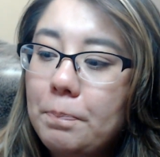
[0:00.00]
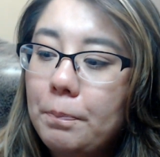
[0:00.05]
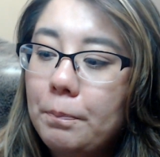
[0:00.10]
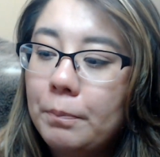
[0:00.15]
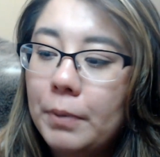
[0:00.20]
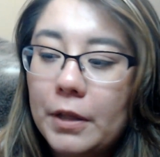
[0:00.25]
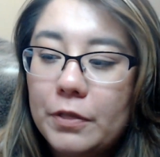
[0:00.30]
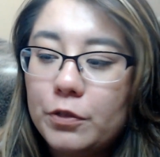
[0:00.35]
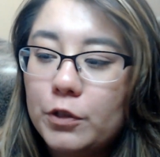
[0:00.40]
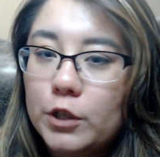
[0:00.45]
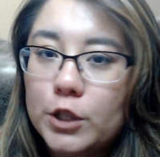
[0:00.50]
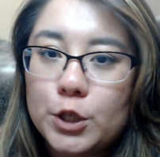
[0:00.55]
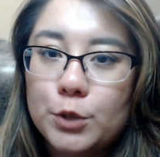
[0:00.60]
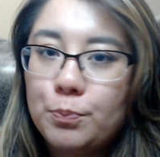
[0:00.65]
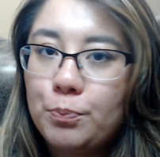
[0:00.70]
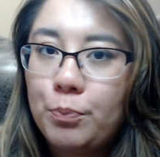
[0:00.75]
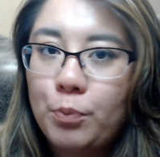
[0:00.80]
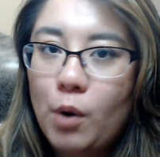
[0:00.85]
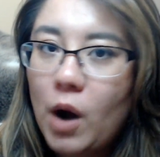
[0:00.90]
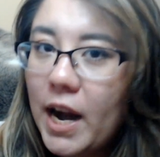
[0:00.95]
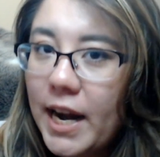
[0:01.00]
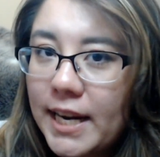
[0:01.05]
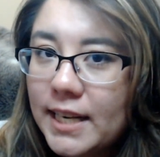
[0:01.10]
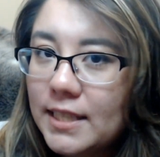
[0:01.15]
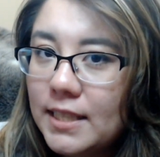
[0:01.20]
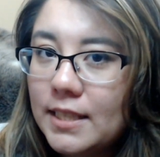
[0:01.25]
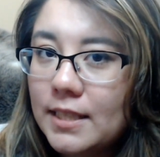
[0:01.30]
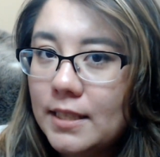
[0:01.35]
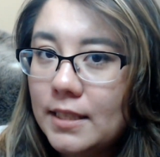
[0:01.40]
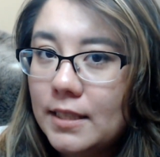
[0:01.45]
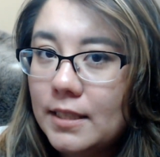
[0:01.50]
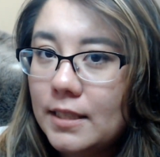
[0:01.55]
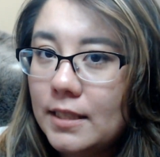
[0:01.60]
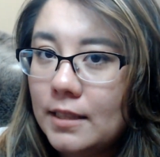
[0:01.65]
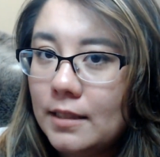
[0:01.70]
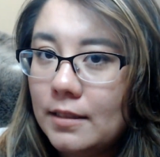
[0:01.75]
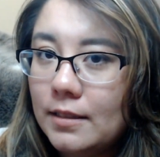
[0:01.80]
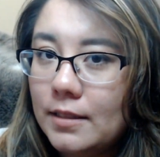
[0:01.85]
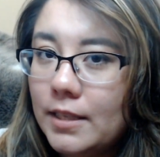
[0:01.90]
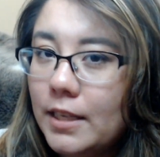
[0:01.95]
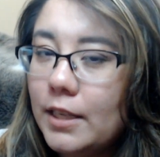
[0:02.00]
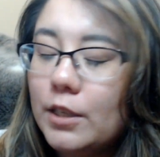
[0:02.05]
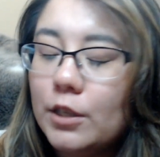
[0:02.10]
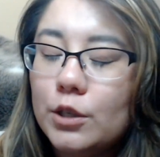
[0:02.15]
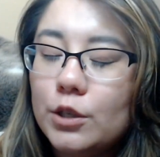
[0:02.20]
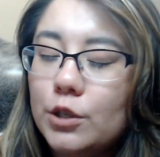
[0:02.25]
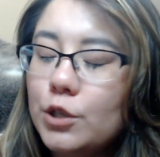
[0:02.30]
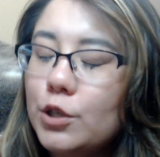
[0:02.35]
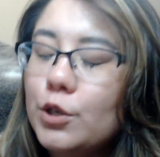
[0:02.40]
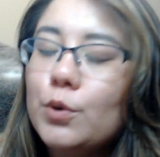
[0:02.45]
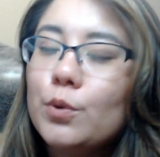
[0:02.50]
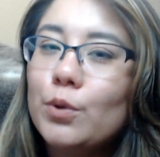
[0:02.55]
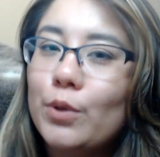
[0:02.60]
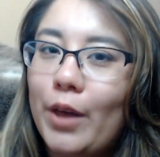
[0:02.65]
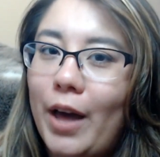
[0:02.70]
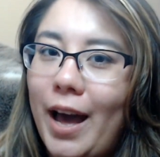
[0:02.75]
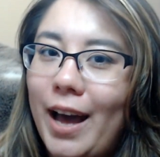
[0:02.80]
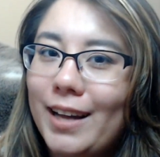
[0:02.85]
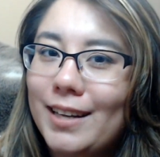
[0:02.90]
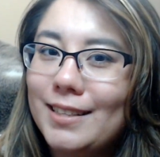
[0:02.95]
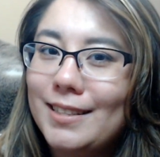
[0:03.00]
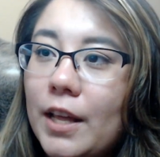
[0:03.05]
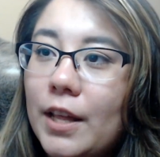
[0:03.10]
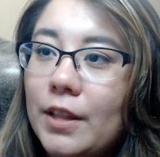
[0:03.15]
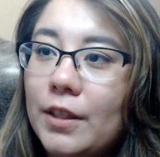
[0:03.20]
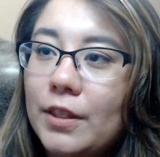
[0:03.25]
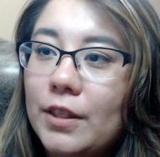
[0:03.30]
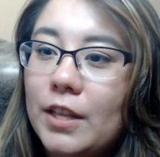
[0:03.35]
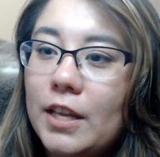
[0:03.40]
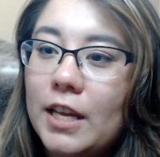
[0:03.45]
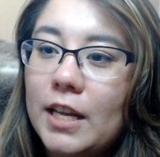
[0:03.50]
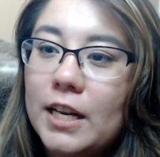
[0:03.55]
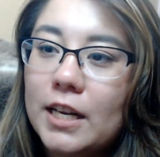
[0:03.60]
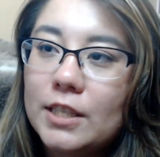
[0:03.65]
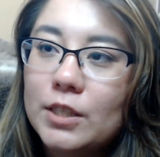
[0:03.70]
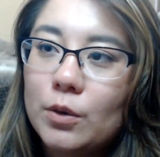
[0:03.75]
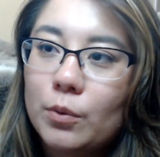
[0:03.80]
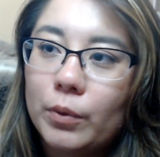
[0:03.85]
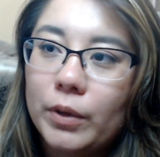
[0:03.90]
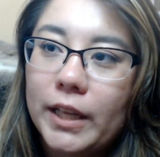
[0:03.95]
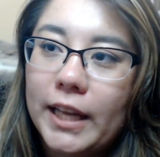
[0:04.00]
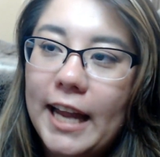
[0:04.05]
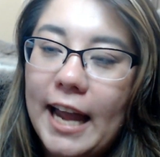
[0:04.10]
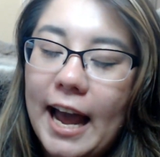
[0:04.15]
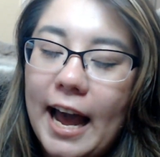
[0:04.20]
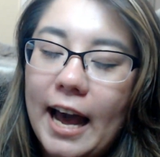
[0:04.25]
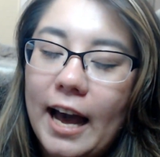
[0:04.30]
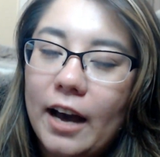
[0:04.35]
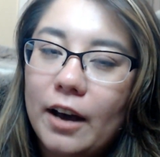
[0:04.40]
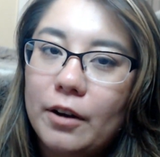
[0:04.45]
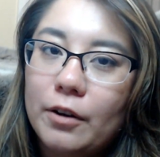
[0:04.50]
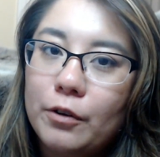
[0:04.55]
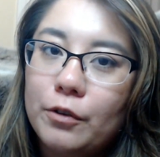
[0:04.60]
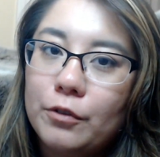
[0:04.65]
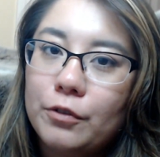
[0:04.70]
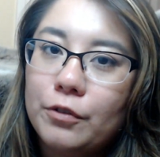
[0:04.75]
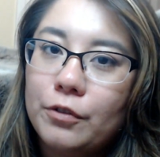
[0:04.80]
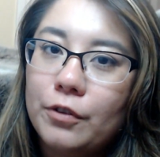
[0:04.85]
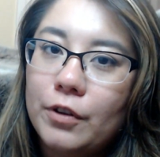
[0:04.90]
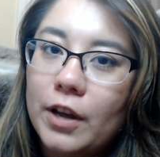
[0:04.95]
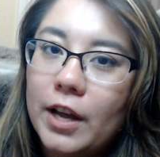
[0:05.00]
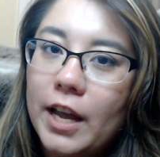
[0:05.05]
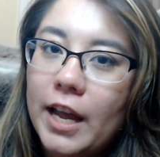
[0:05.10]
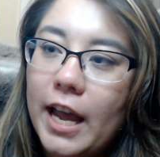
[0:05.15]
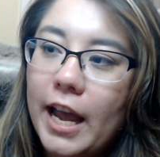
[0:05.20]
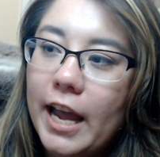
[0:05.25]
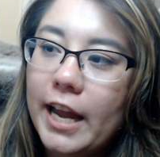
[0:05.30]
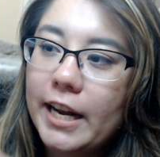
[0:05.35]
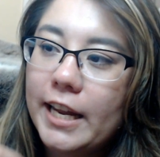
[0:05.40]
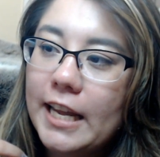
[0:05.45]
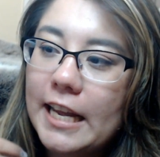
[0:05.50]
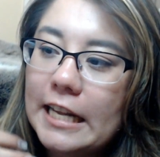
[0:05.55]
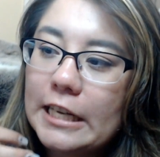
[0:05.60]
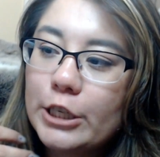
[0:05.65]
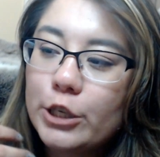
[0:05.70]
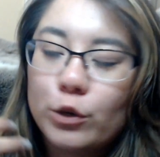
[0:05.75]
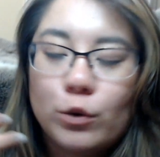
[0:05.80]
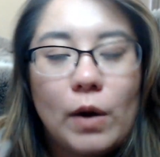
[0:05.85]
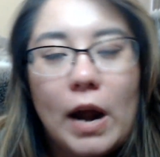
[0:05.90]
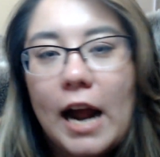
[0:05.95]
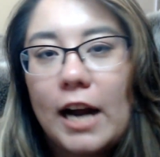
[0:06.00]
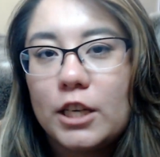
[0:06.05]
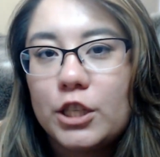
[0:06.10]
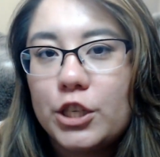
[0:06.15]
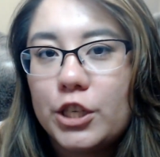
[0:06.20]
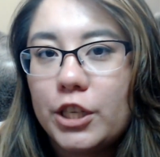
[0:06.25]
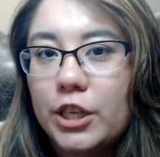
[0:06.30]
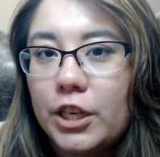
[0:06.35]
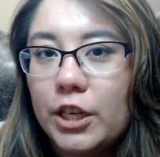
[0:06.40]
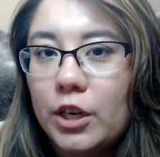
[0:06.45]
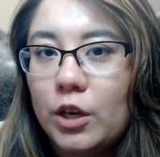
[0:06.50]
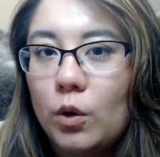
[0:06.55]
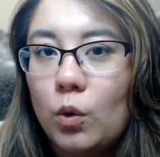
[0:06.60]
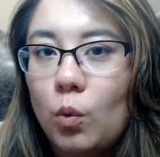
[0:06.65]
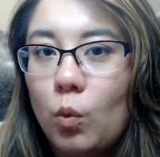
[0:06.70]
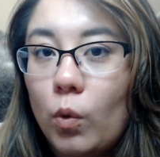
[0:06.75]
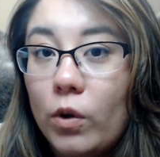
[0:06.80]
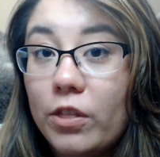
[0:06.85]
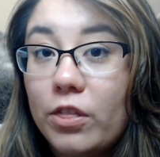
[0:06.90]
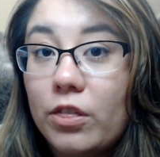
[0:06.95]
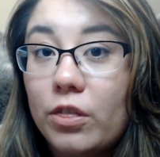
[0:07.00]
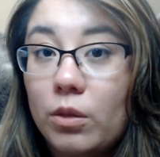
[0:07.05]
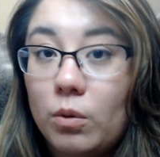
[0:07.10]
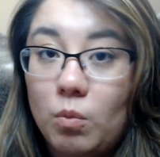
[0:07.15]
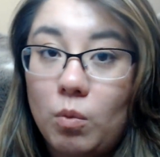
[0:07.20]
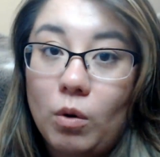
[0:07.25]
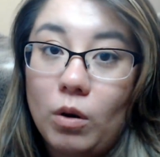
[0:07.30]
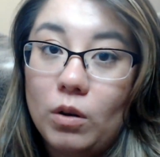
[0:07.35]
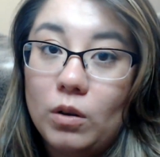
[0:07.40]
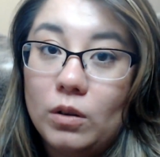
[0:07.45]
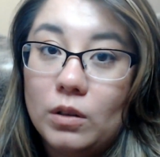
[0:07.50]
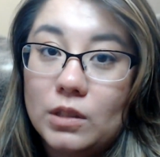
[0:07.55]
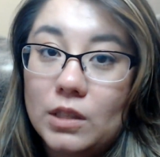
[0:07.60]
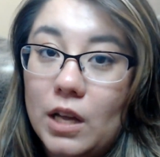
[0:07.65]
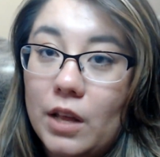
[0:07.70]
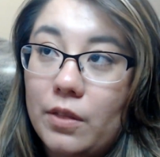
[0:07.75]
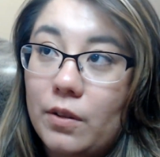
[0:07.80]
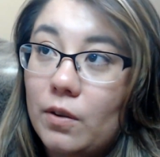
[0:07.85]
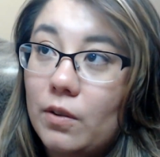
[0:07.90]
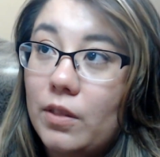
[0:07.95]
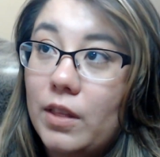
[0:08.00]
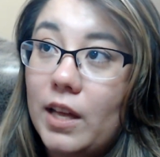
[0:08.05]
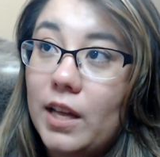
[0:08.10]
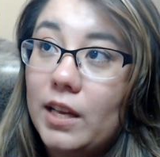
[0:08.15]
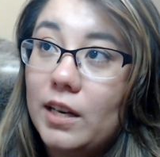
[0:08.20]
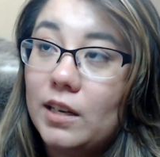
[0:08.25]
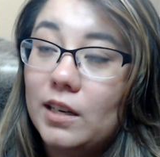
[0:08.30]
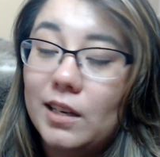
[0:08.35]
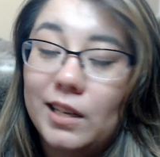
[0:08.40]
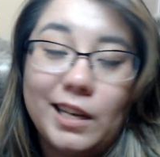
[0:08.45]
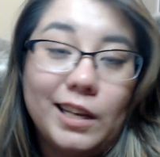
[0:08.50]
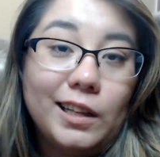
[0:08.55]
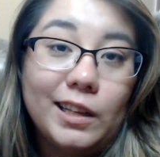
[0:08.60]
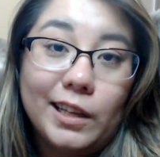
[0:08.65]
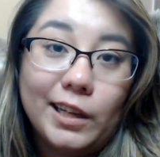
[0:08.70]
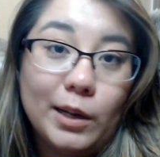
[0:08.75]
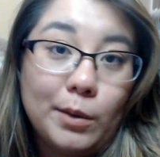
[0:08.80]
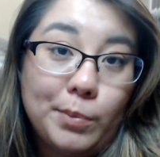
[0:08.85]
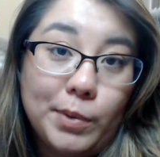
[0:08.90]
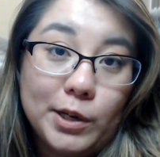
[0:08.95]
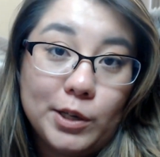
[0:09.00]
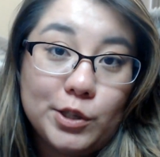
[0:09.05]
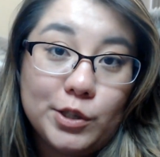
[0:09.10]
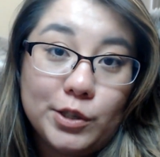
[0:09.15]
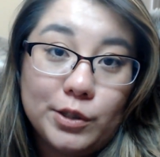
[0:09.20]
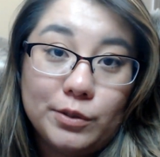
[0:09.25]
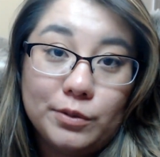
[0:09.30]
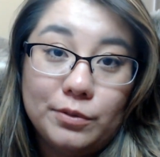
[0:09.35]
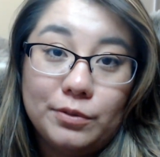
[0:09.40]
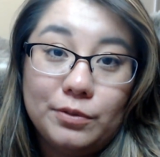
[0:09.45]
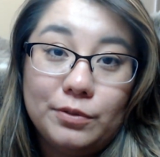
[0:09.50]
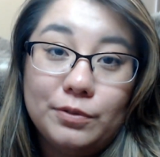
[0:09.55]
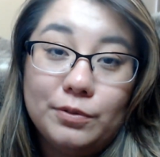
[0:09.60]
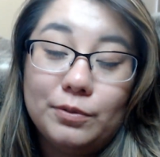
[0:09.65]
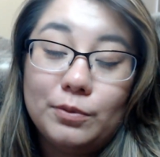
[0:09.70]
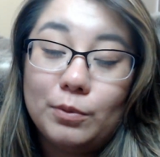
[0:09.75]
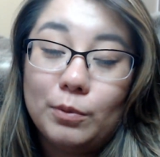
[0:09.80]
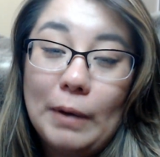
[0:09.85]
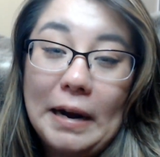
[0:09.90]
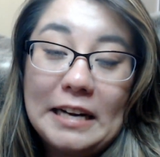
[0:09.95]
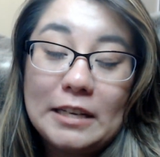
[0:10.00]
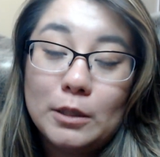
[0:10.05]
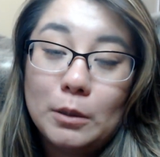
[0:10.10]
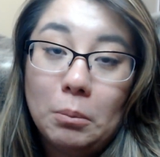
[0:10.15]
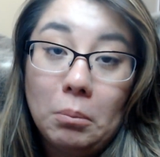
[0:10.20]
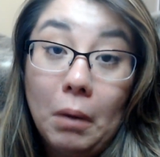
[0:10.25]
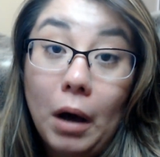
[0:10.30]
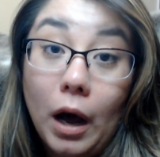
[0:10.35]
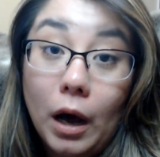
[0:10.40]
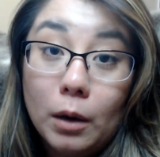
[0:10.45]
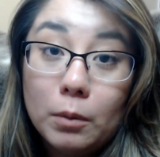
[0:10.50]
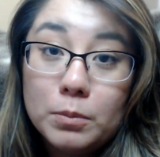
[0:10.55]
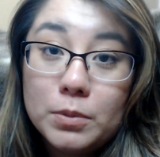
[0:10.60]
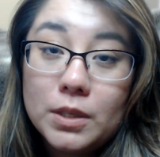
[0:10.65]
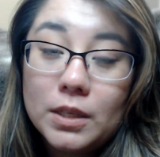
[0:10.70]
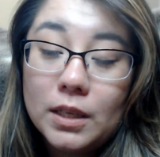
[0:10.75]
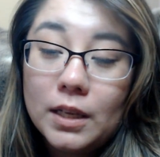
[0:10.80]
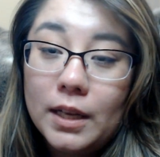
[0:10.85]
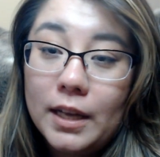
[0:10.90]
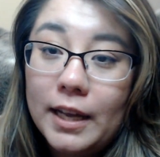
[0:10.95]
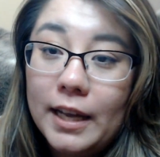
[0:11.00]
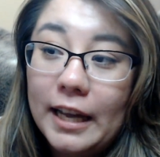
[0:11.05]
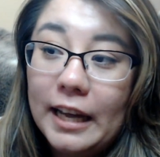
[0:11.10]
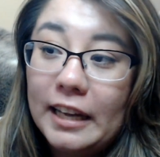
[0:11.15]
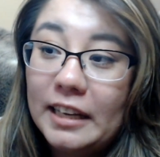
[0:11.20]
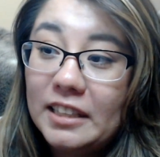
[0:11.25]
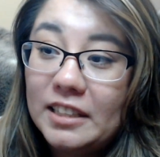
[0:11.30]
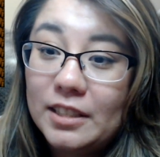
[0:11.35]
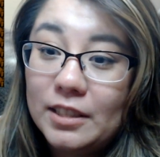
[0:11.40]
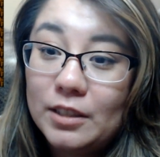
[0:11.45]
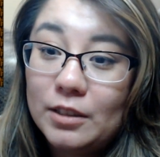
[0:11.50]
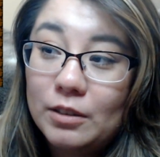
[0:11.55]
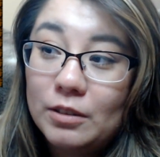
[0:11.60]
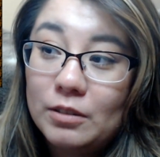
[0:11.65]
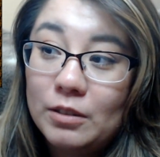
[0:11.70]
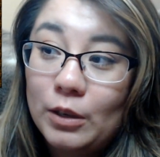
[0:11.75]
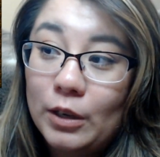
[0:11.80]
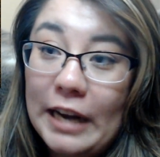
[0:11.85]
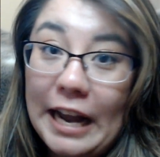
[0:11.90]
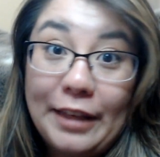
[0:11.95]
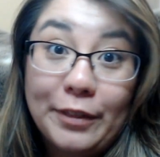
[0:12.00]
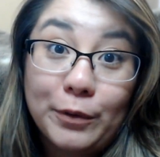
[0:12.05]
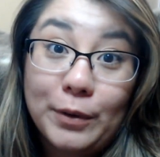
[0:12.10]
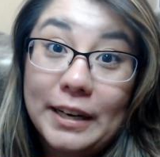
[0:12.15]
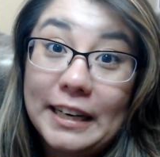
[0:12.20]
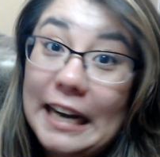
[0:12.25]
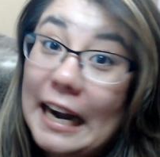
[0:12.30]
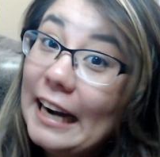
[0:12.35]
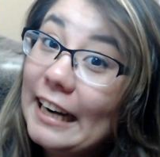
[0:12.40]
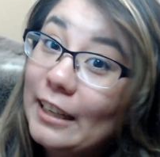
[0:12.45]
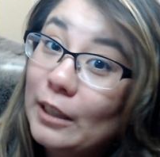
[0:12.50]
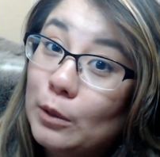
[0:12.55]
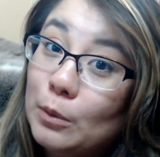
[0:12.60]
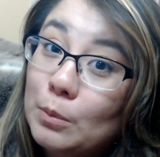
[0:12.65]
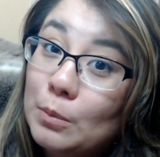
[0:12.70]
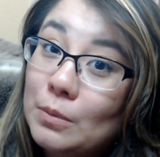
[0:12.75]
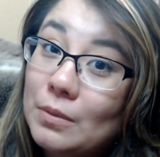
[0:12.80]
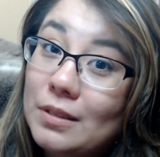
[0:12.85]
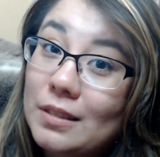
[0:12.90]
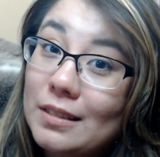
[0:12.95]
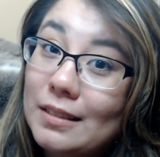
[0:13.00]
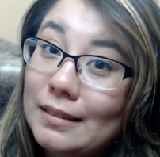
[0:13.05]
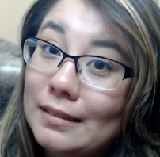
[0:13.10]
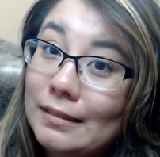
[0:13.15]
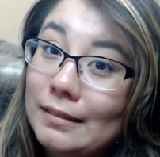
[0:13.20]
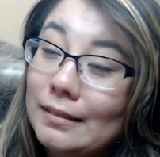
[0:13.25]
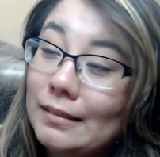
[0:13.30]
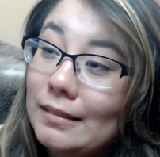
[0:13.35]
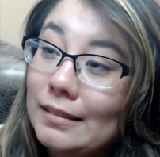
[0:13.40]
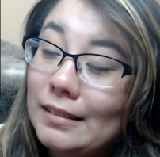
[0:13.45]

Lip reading: But the sprite didn't do that. He doesn't really have any interaction with the world other than killing a bunch of random mobs and gathering items and